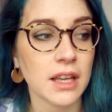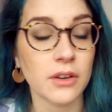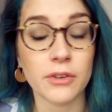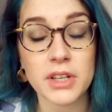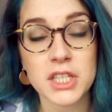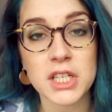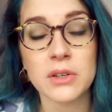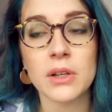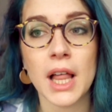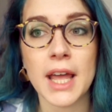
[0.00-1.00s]
and
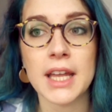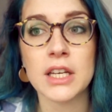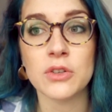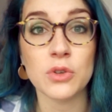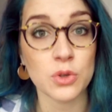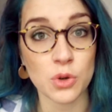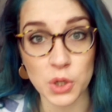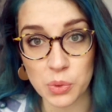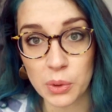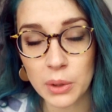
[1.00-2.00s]
original and
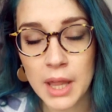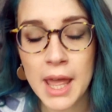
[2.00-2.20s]
unusual,